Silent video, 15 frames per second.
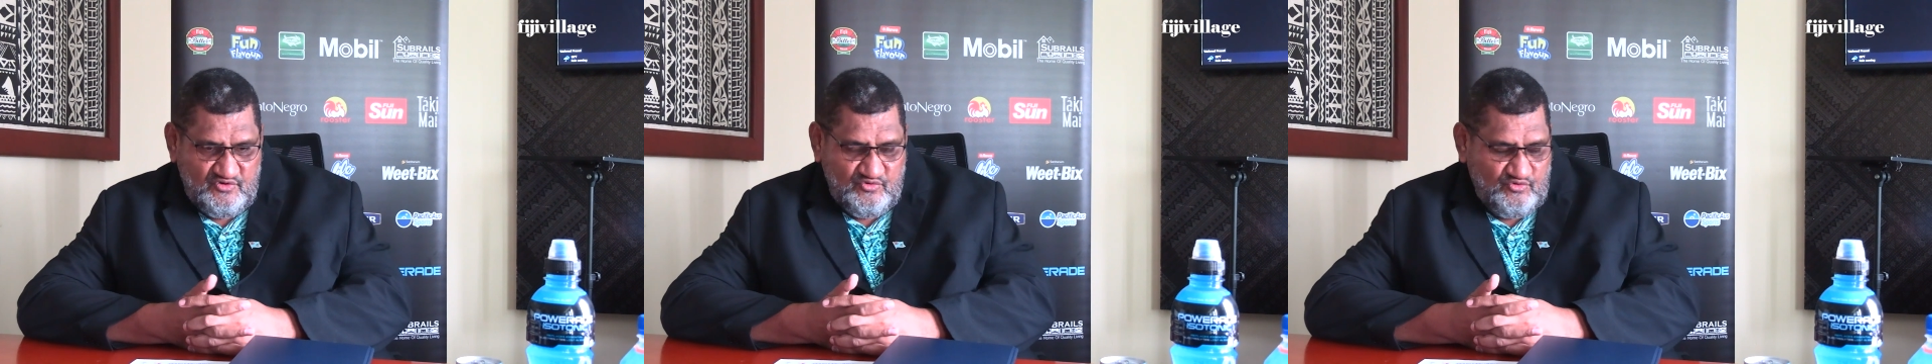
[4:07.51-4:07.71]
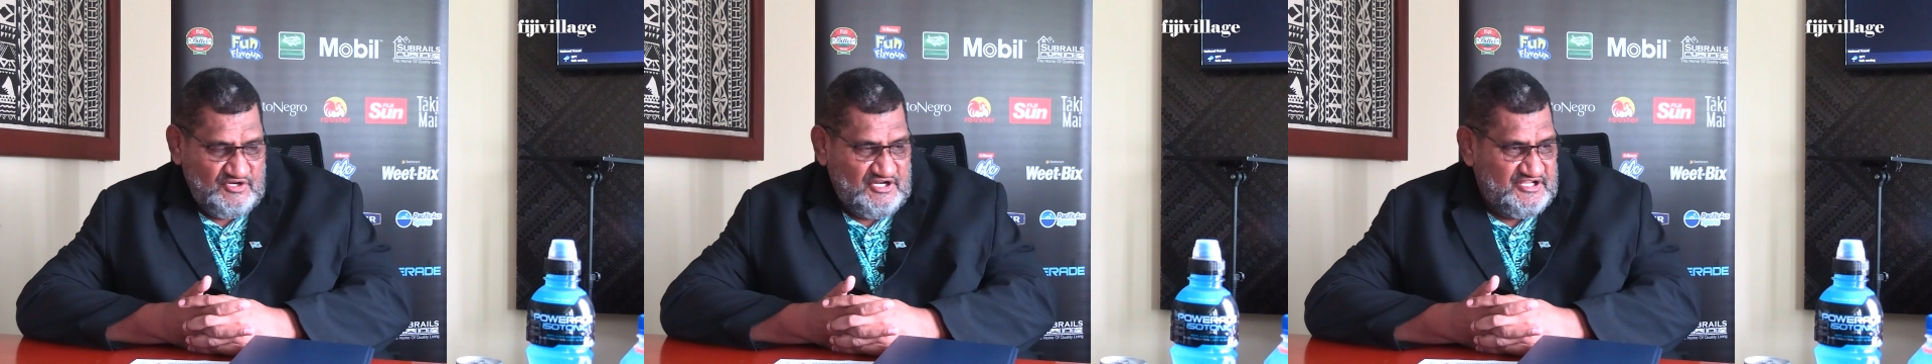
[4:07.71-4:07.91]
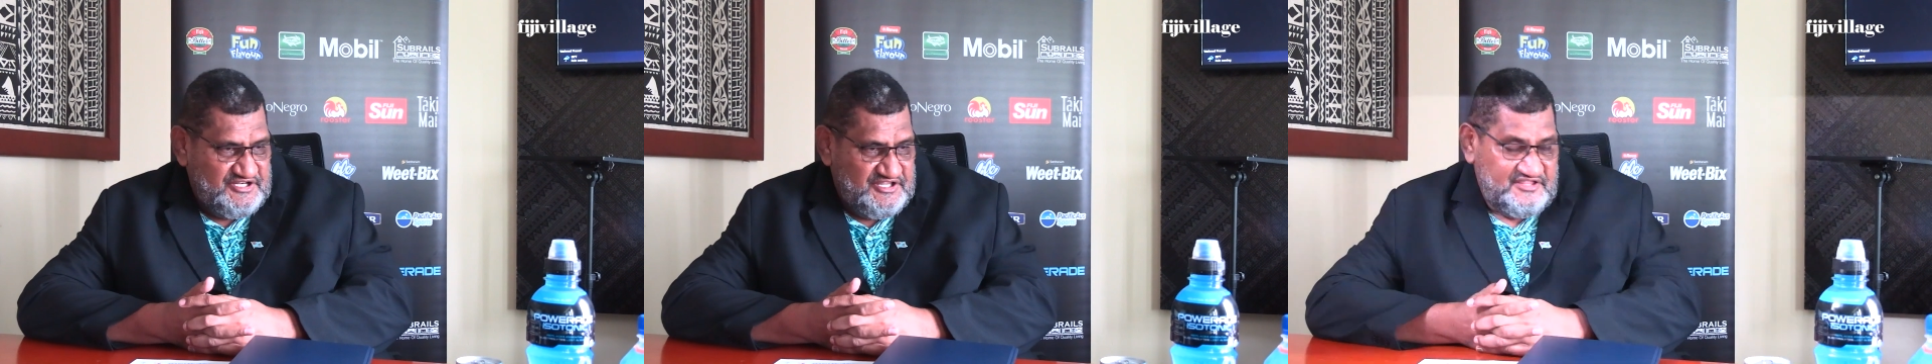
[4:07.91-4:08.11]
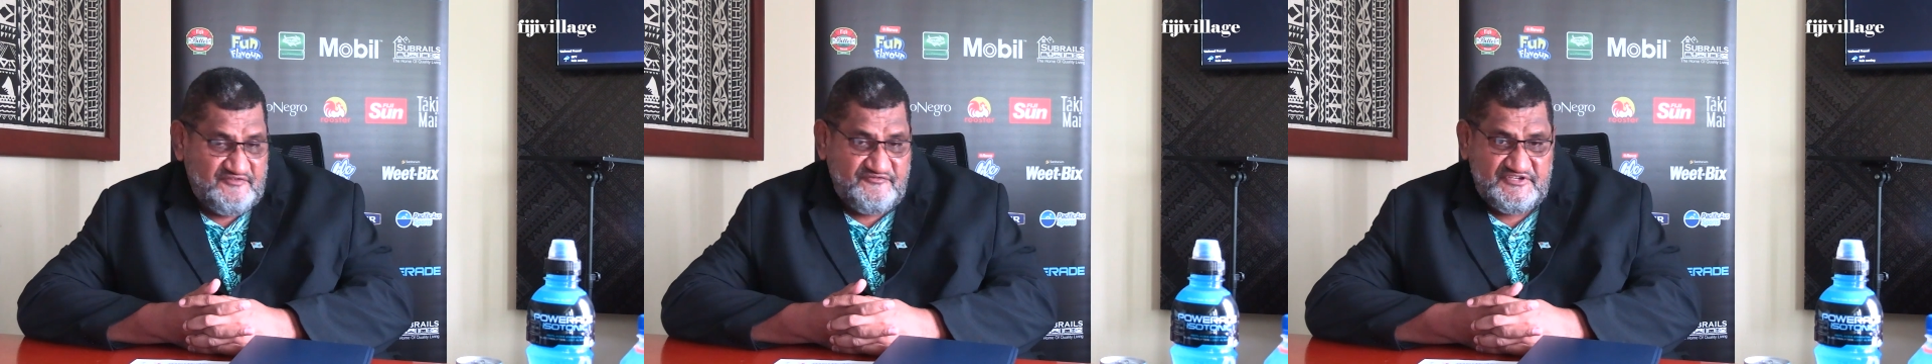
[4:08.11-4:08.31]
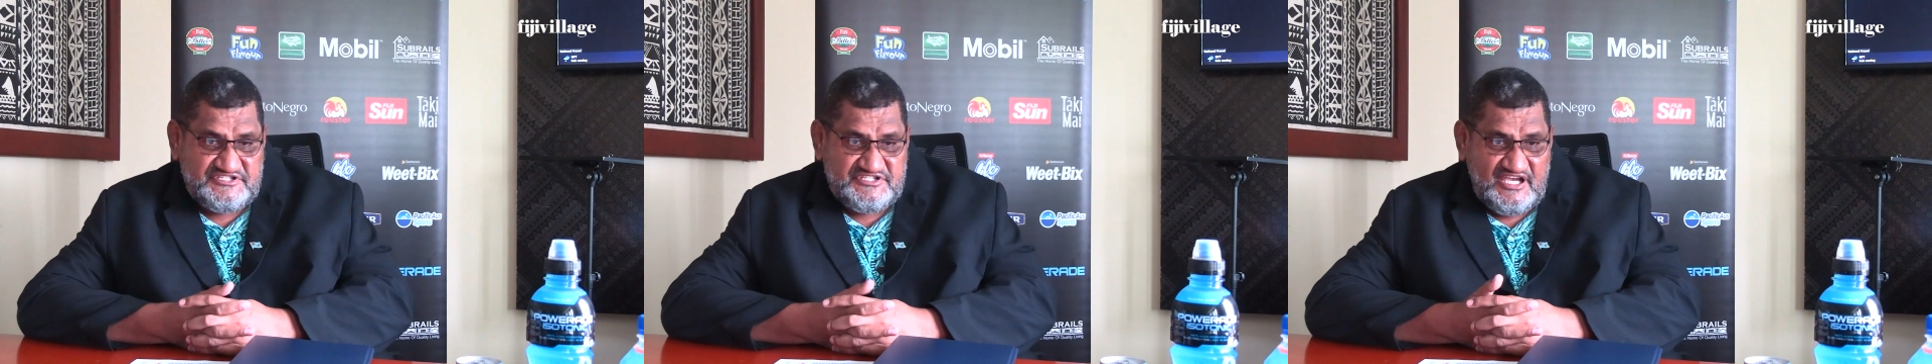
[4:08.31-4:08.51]
who lead the
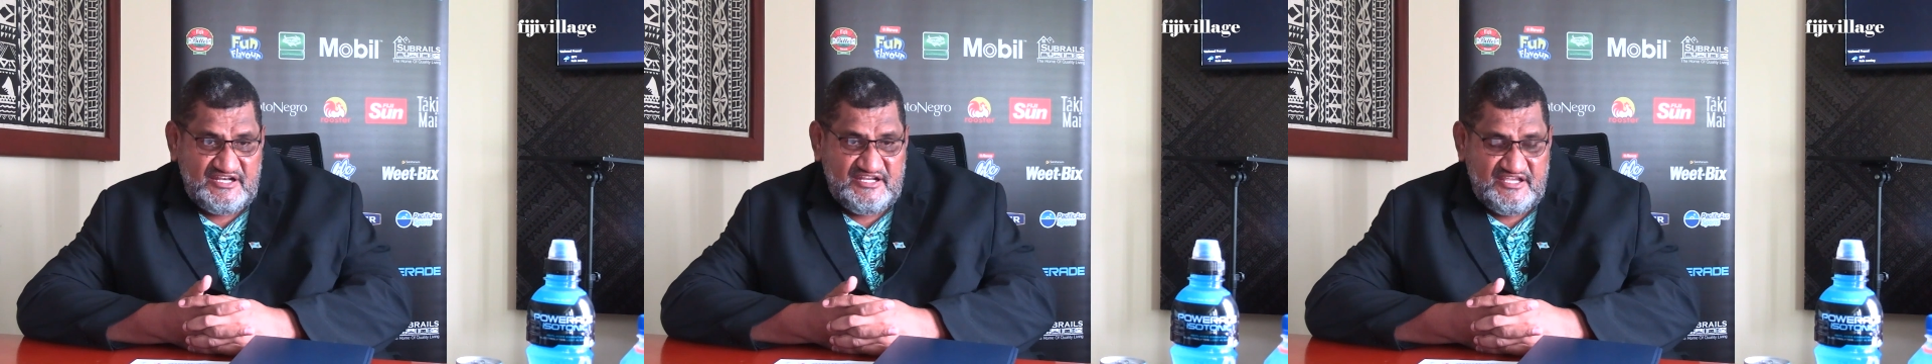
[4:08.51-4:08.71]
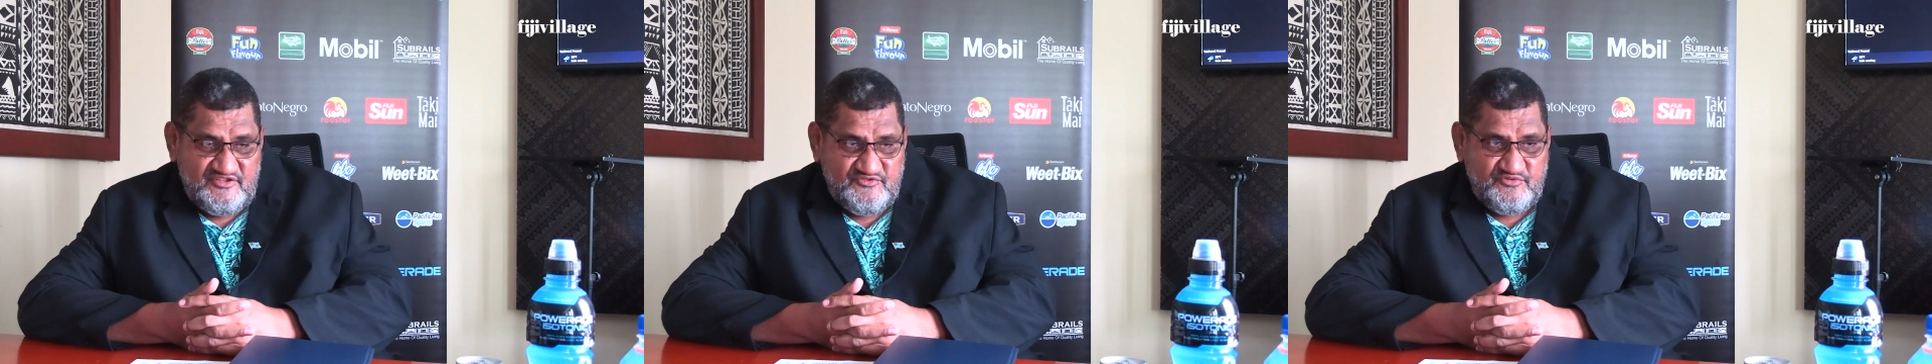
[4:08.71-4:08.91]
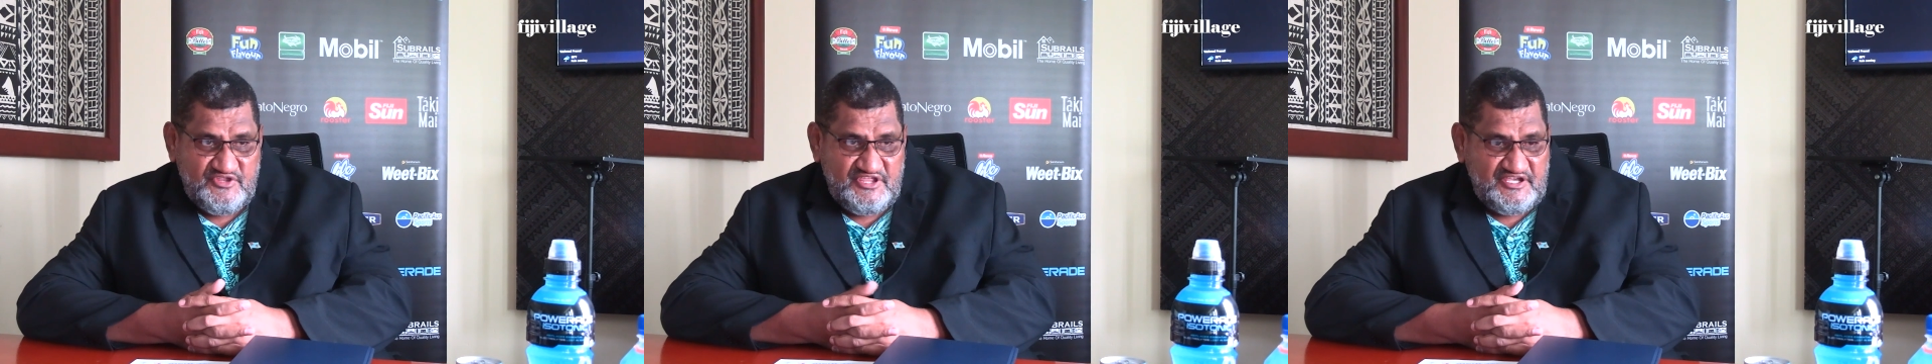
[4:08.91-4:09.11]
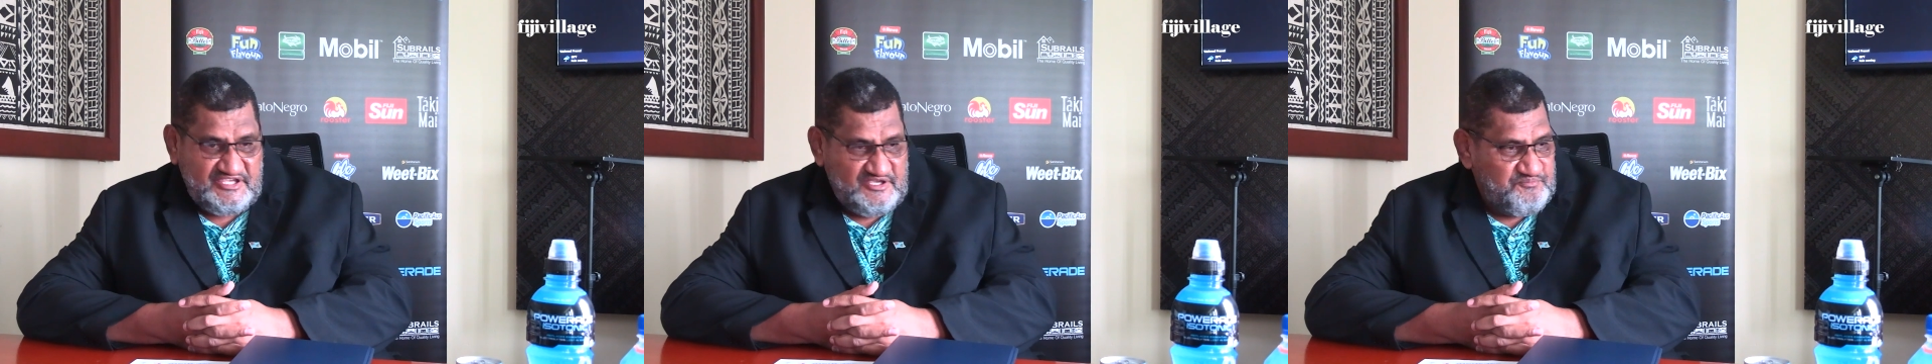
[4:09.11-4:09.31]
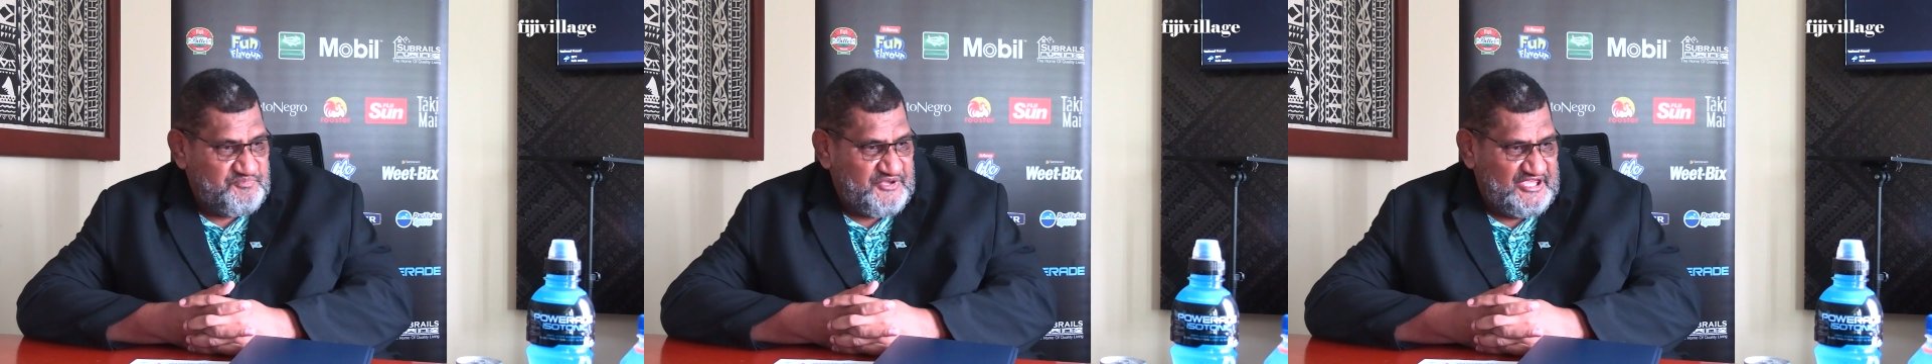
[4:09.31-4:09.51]
Fijiana into their
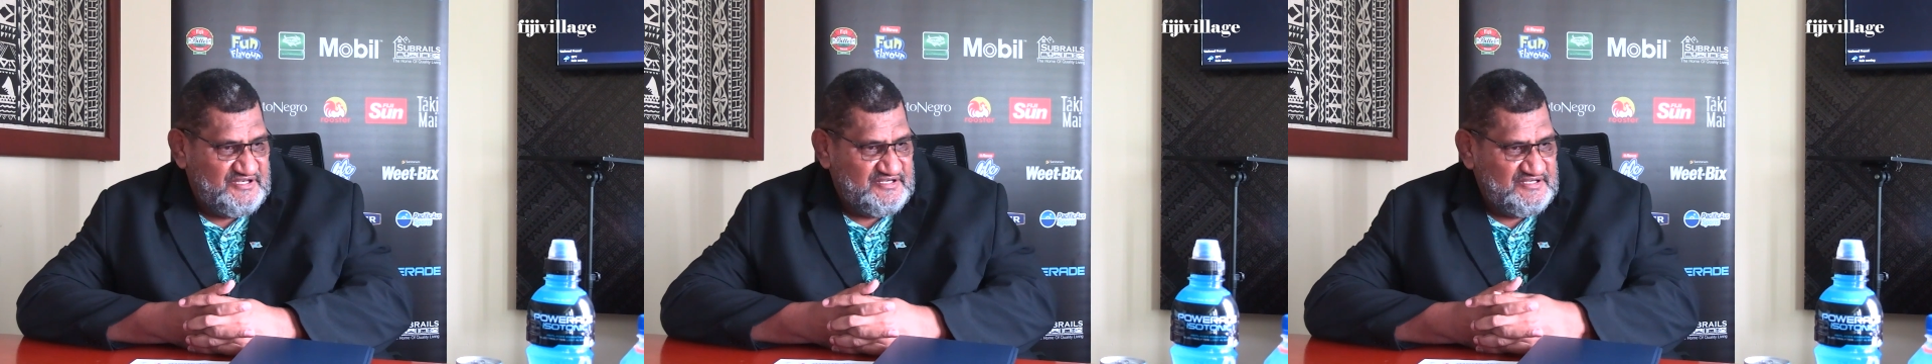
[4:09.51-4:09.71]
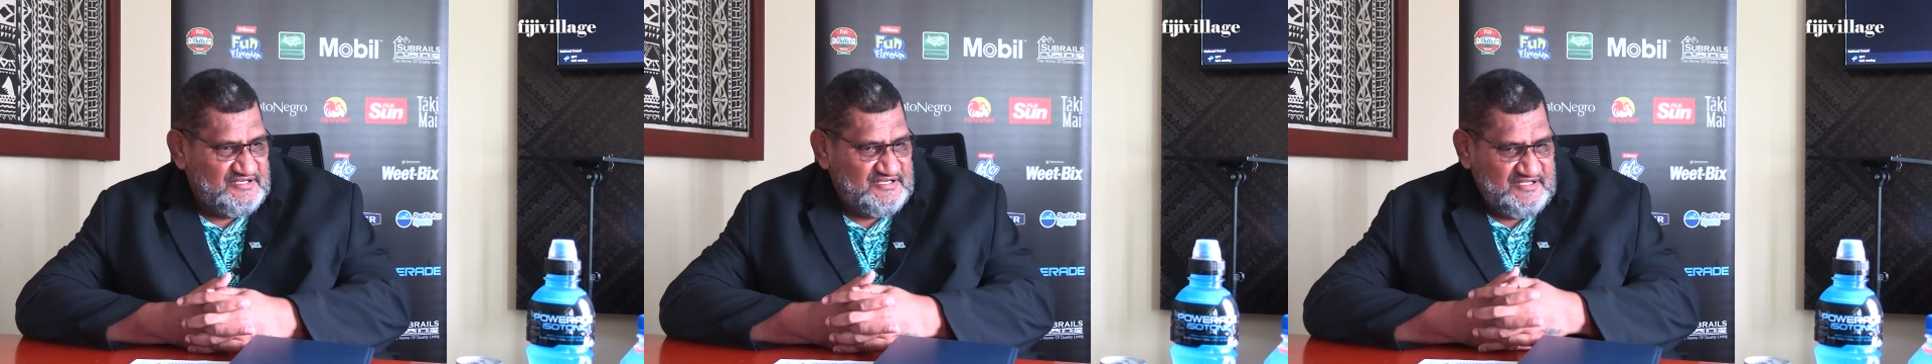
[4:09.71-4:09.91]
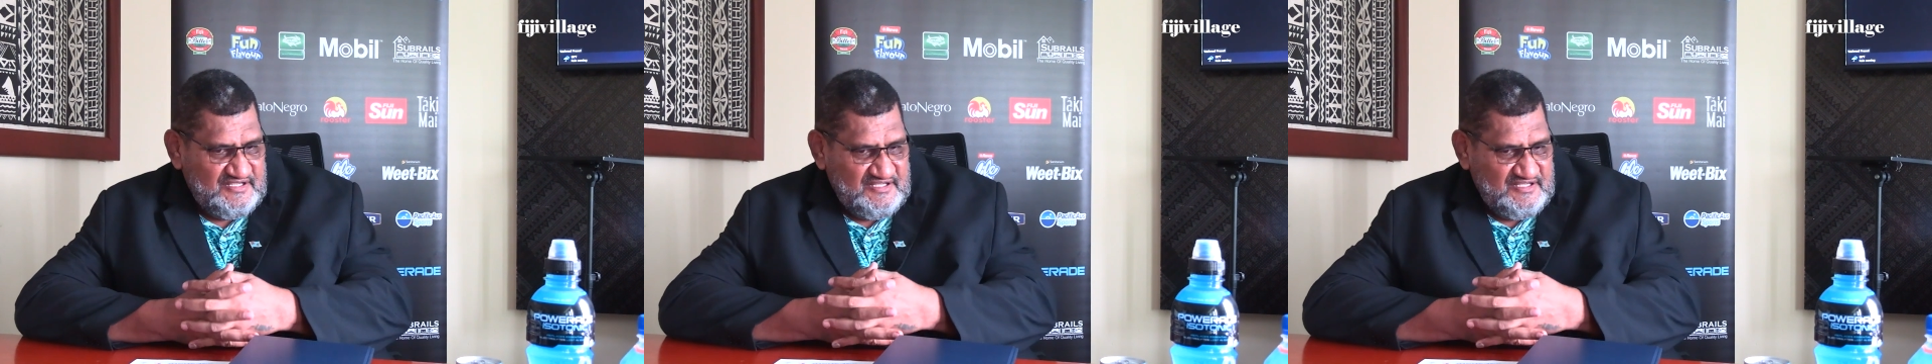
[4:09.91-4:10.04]
campaign.